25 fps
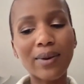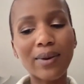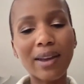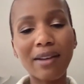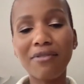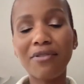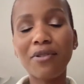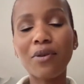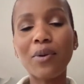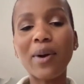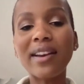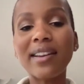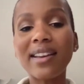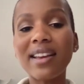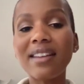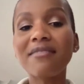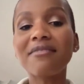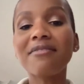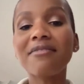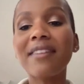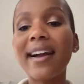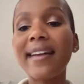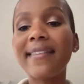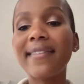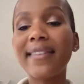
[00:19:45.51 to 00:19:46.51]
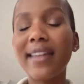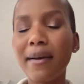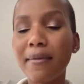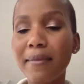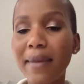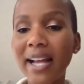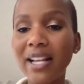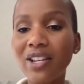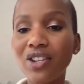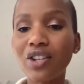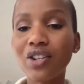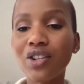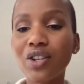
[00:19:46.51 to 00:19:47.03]
everyone can find their
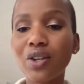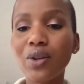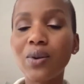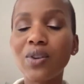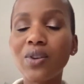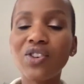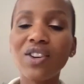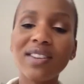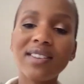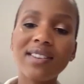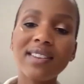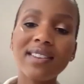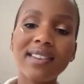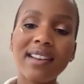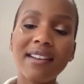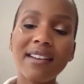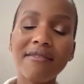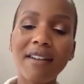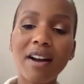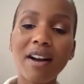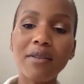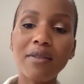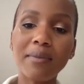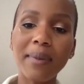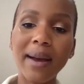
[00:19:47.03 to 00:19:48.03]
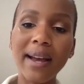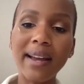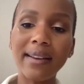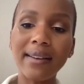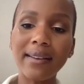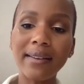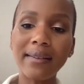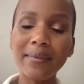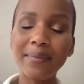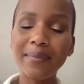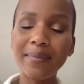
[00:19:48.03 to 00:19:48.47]
magic too, just as I found mine.